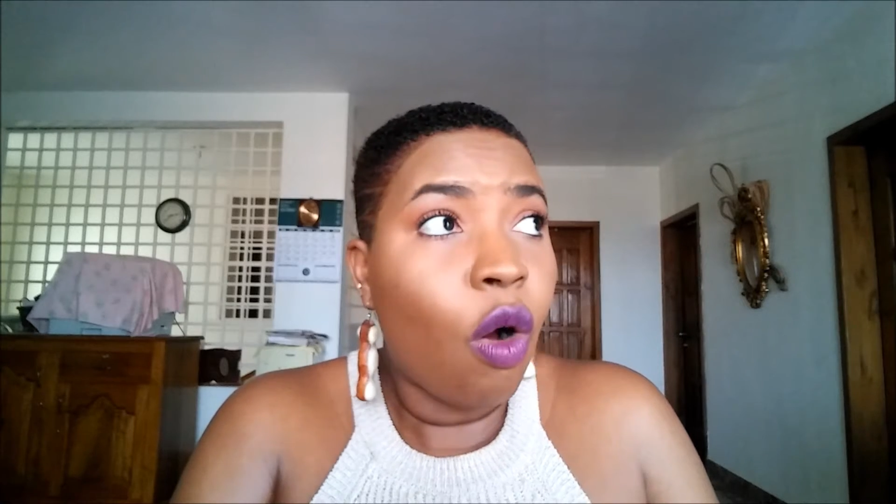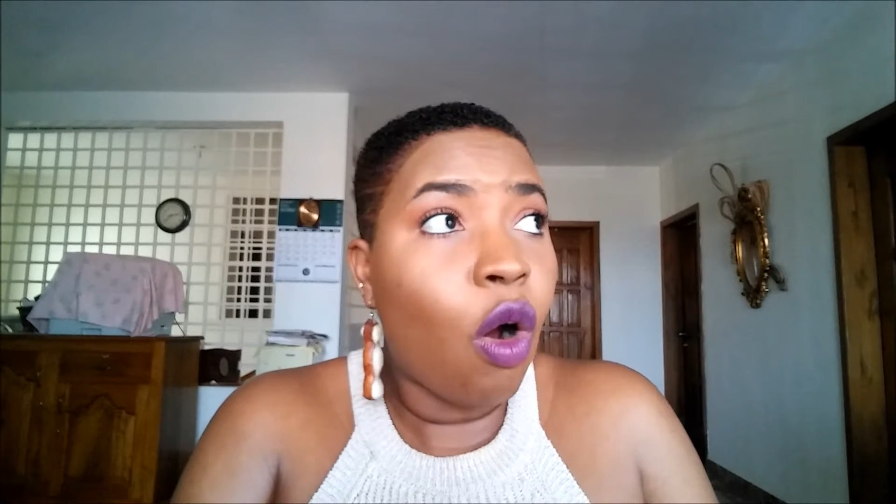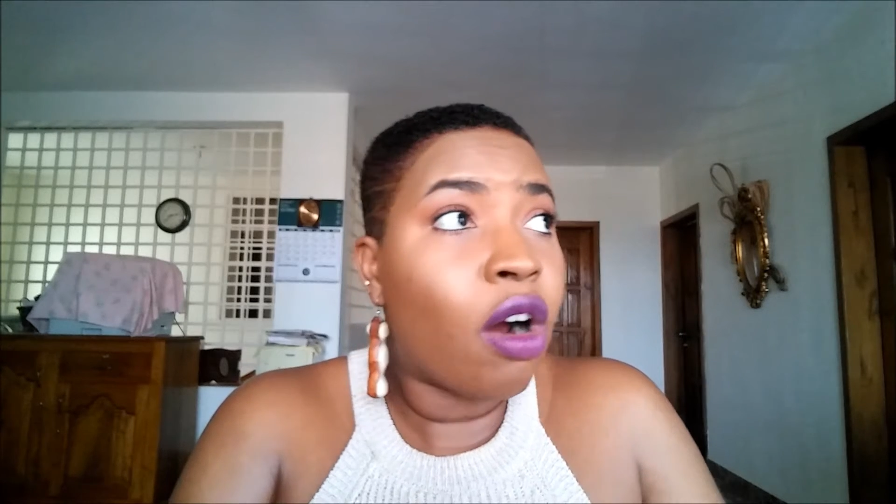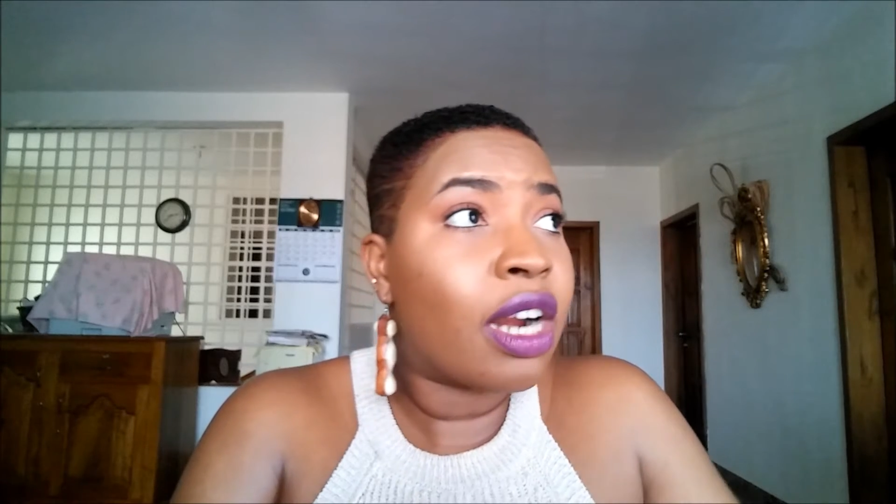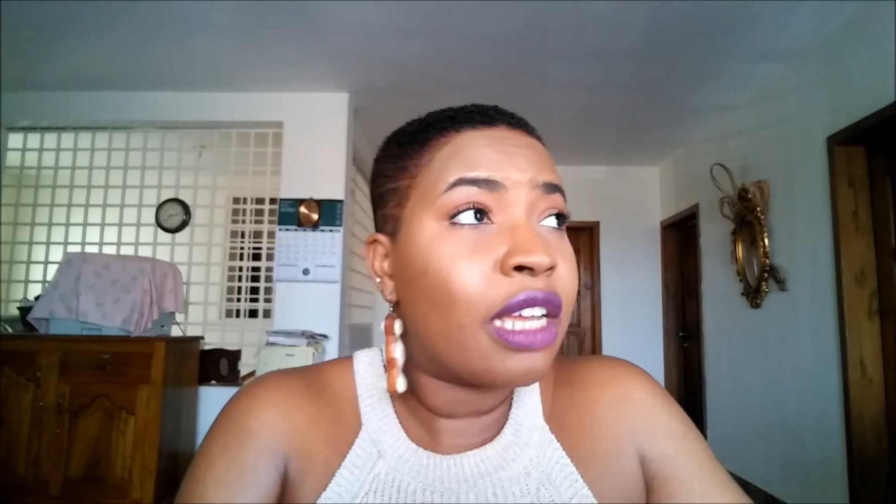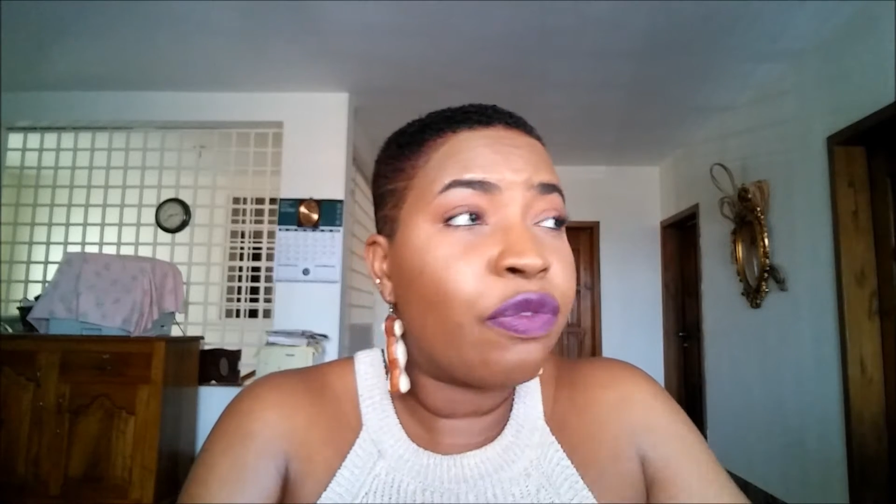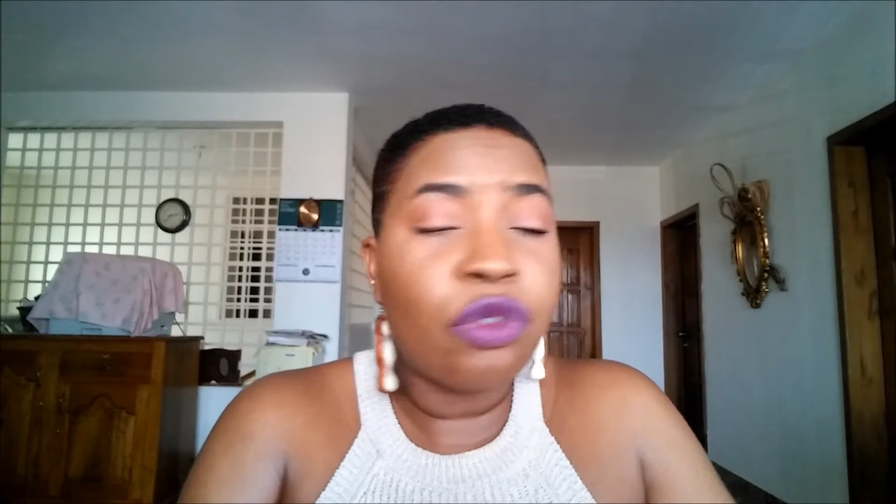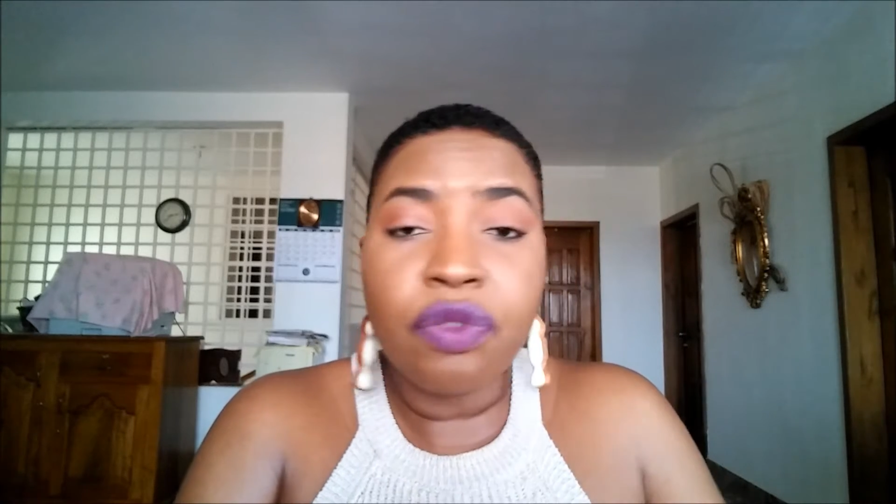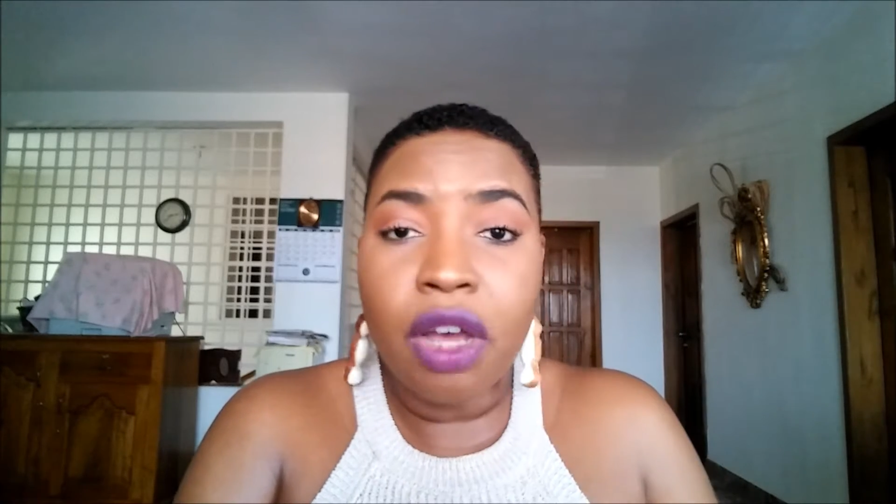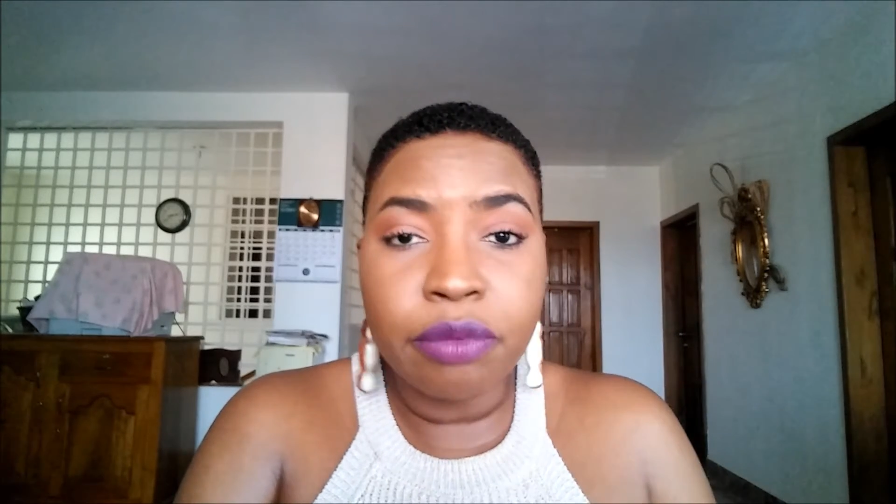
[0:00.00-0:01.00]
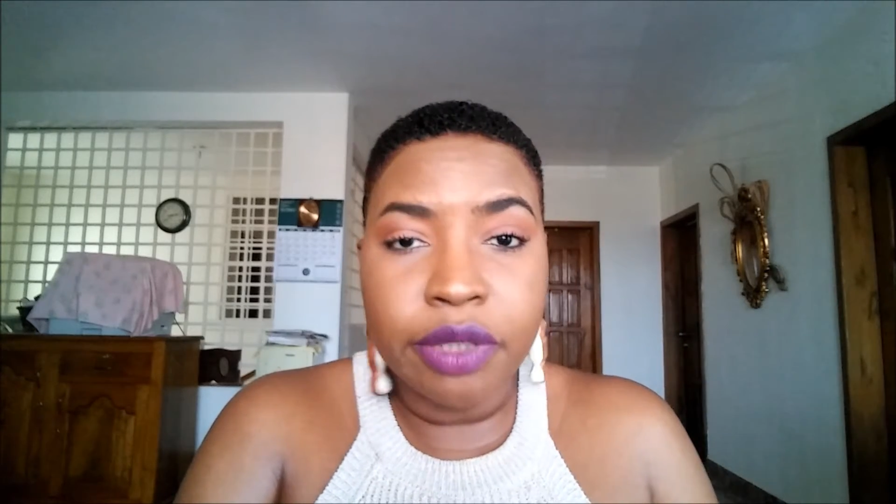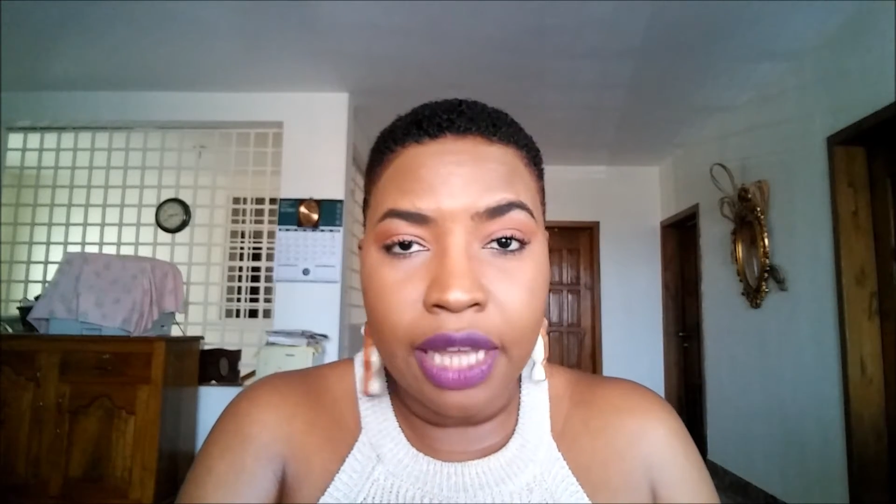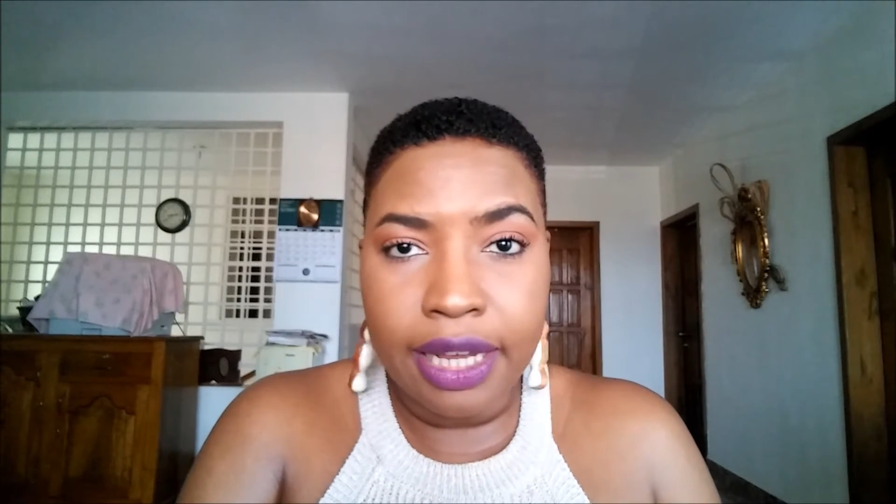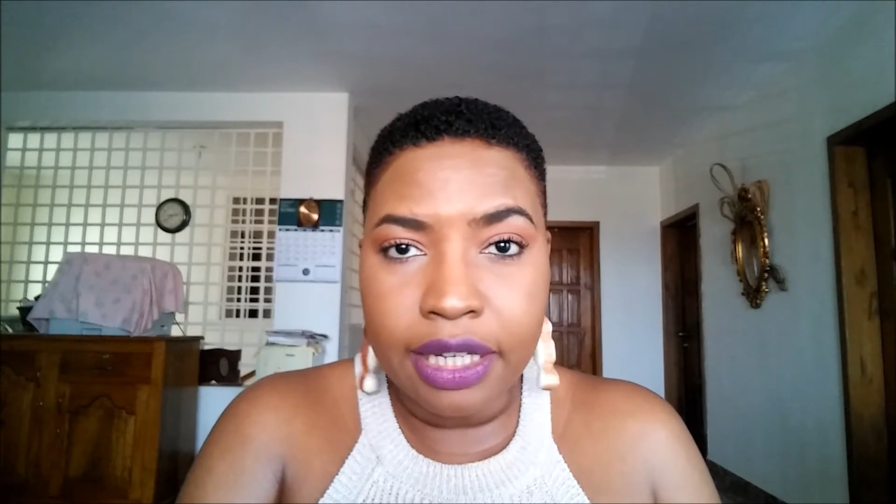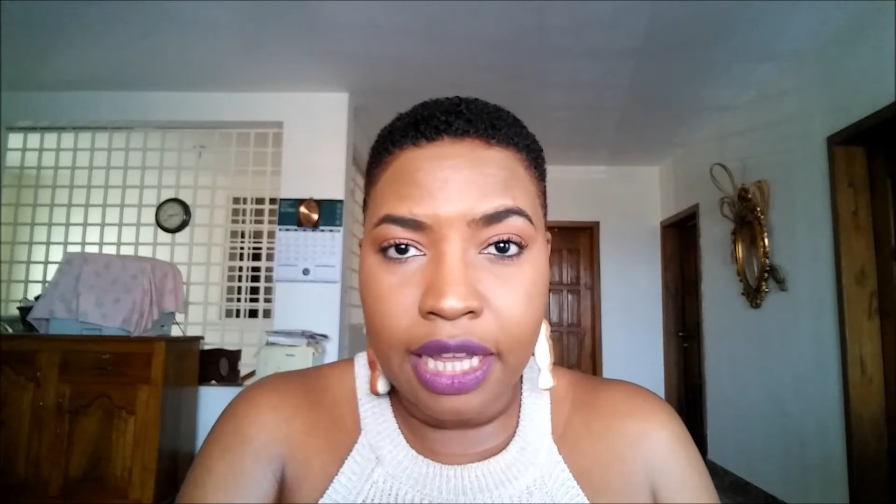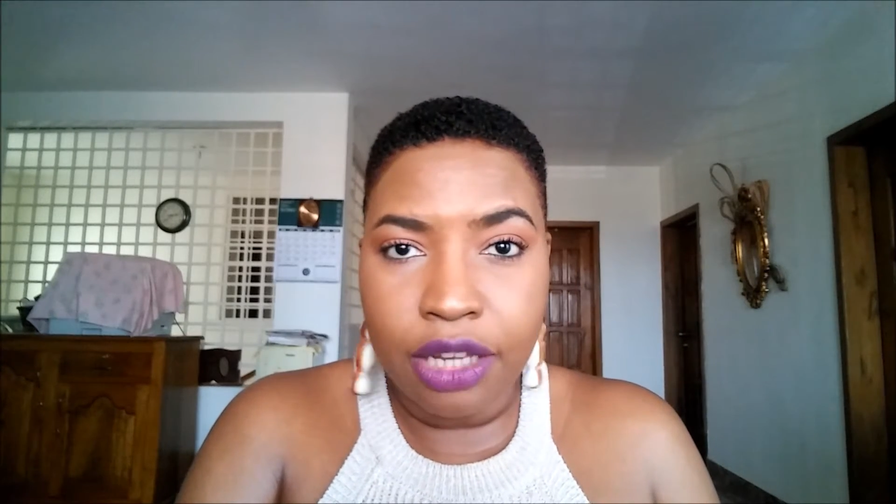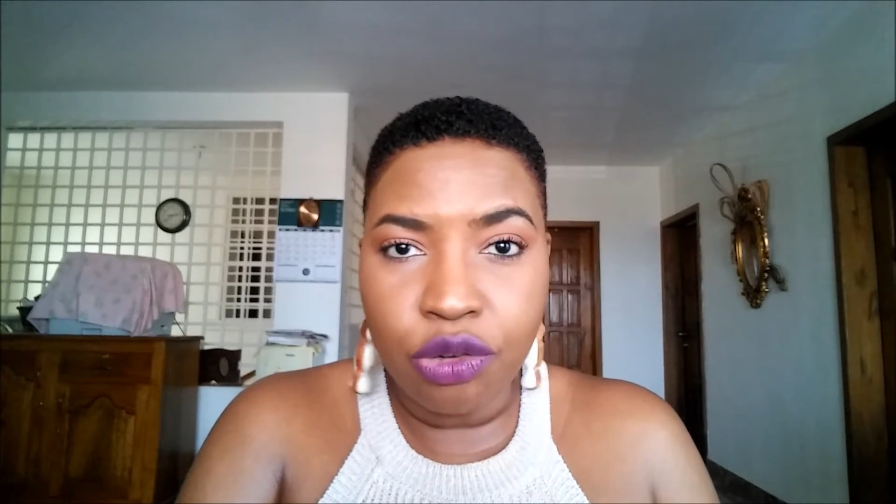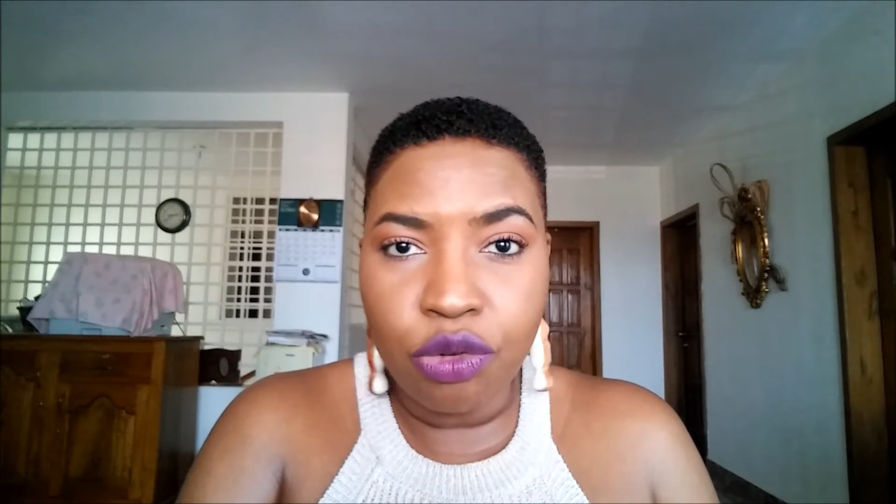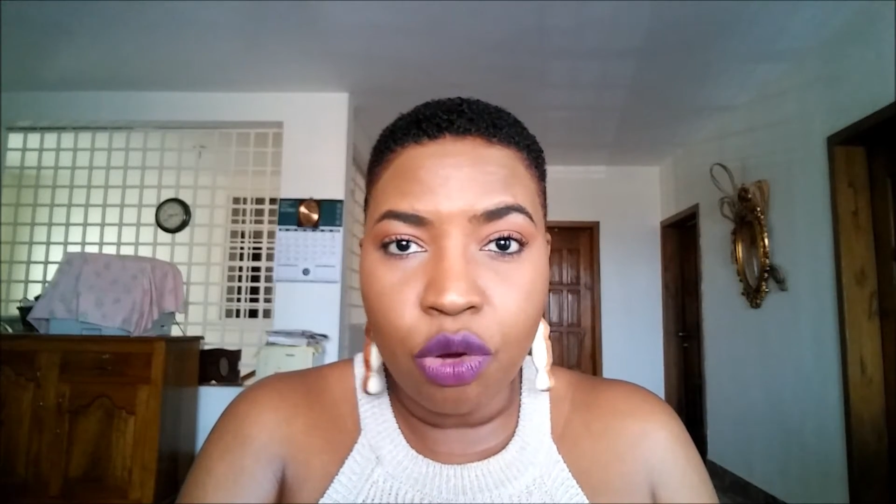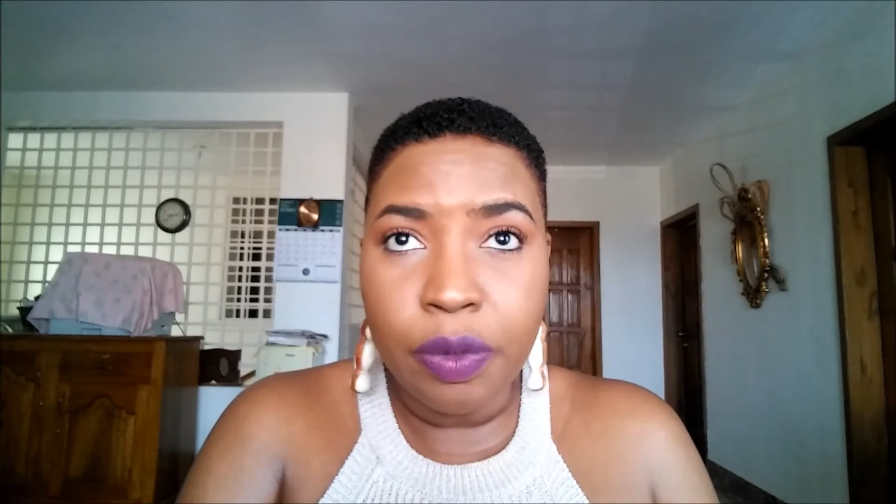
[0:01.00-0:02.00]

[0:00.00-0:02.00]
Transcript: Or if you've come to Haiti and you know